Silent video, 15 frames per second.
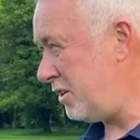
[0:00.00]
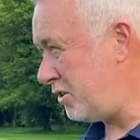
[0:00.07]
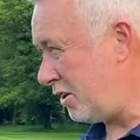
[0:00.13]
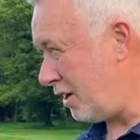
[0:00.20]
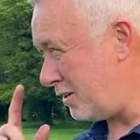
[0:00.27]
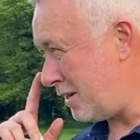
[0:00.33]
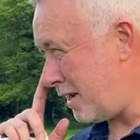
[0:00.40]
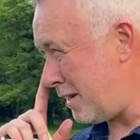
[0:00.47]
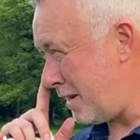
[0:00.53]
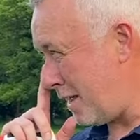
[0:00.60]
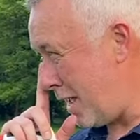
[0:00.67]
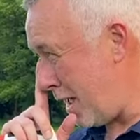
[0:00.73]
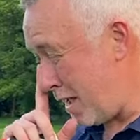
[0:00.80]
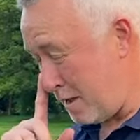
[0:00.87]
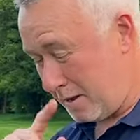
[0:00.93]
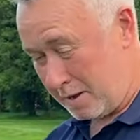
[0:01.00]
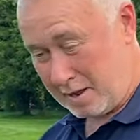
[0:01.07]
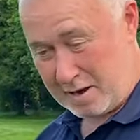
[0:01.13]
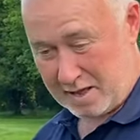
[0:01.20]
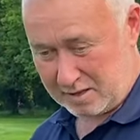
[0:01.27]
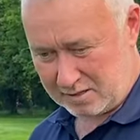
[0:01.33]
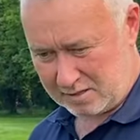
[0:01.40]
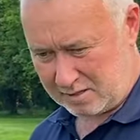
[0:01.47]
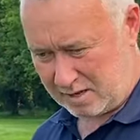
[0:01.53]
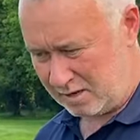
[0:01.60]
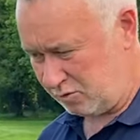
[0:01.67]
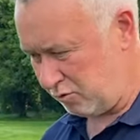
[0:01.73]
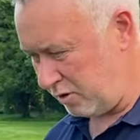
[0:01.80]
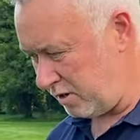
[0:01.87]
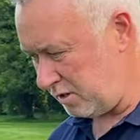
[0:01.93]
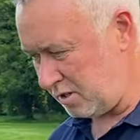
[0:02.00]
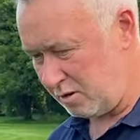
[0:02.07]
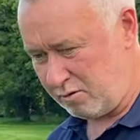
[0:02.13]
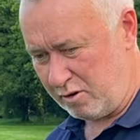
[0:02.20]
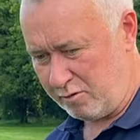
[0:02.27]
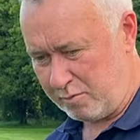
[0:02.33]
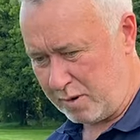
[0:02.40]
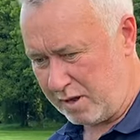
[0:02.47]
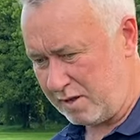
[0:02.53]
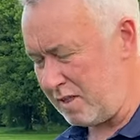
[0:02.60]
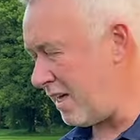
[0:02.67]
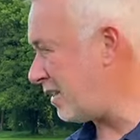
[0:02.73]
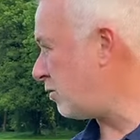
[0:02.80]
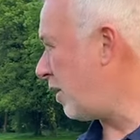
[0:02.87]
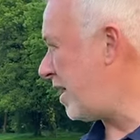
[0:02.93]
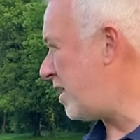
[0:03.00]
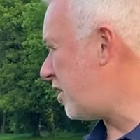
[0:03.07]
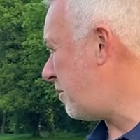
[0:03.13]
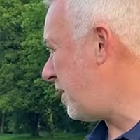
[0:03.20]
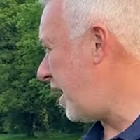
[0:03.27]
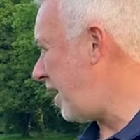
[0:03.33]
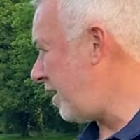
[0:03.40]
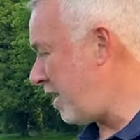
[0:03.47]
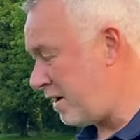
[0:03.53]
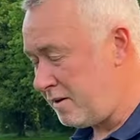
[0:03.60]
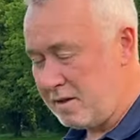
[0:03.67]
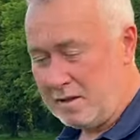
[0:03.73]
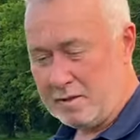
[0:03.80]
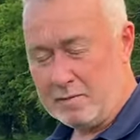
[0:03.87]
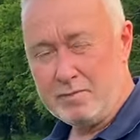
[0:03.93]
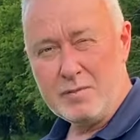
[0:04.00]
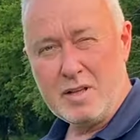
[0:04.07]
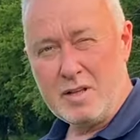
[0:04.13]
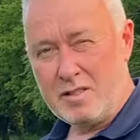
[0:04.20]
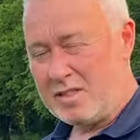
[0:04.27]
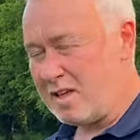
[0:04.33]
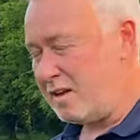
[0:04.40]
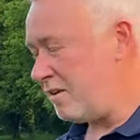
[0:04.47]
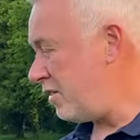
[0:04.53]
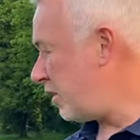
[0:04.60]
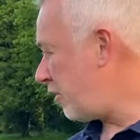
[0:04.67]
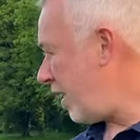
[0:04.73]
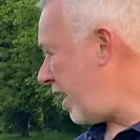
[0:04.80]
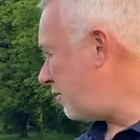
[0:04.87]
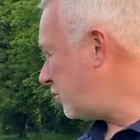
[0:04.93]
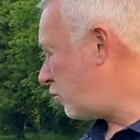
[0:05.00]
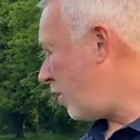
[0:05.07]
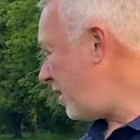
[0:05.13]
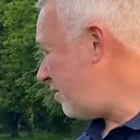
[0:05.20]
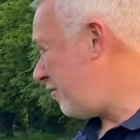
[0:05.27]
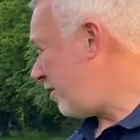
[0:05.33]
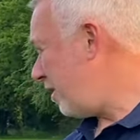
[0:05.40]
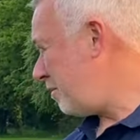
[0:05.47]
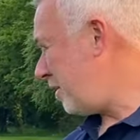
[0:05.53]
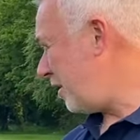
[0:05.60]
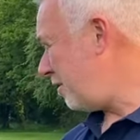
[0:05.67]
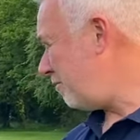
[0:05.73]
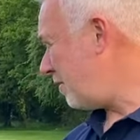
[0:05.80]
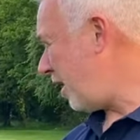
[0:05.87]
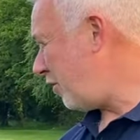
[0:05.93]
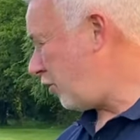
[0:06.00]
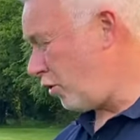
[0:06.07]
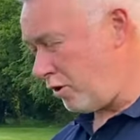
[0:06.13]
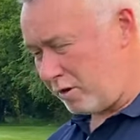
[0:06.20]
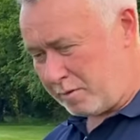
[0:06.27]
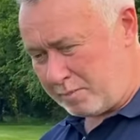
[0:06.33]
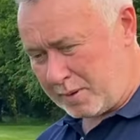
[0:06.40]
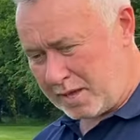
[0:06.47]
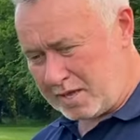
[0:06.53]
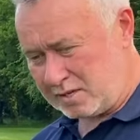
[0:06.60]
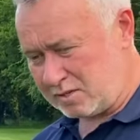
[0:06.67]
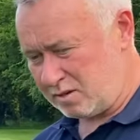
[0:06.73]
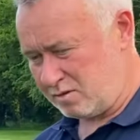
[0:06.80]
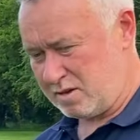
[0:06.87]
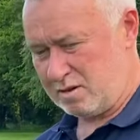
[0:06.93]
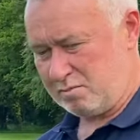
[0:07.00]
shot as I can hit, and it's running to the rough. But that's why you come out here. The ground's way firmer than I thought it would be, so you're